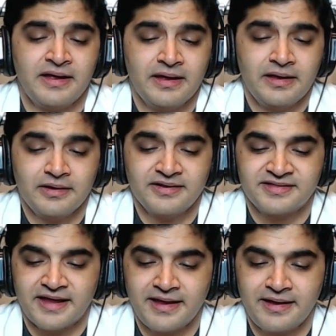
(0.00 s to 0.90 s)

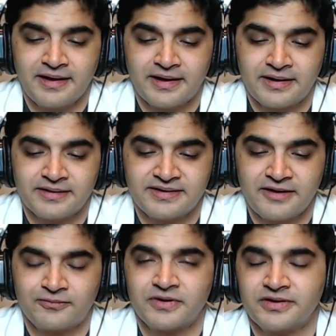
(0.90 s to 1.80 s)

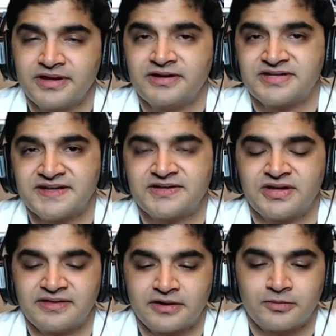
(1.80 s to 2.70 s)
they really did
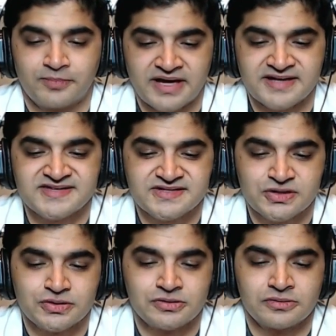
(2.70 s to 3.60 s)
their best
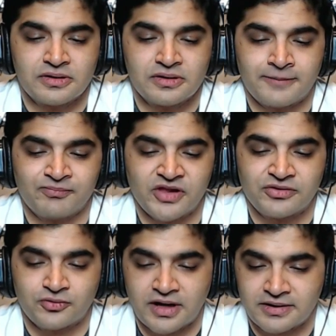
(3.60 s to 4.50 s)
to
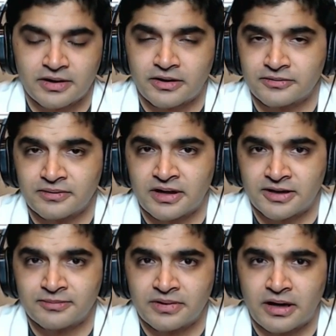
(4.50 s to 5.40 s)
threaten
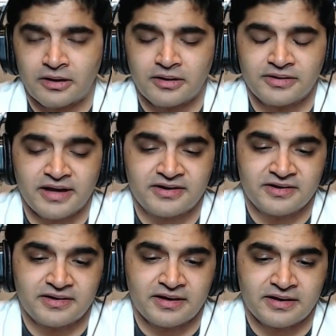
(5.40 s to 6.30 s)
our
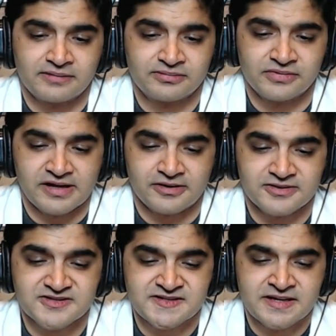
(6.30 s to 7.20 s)
elected
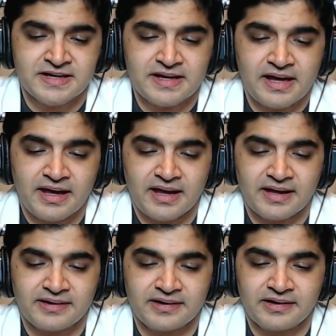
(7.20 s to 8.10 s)
leaders.
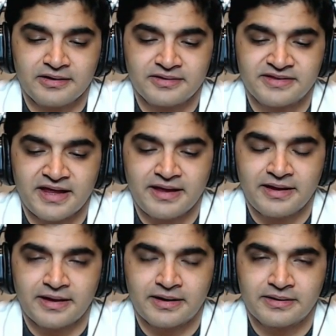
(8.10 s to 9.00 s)
And,
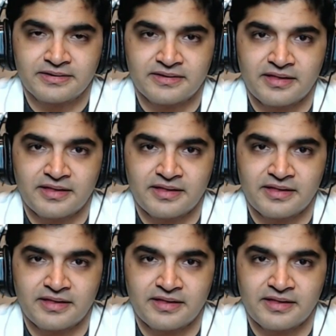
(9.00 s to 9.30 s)
the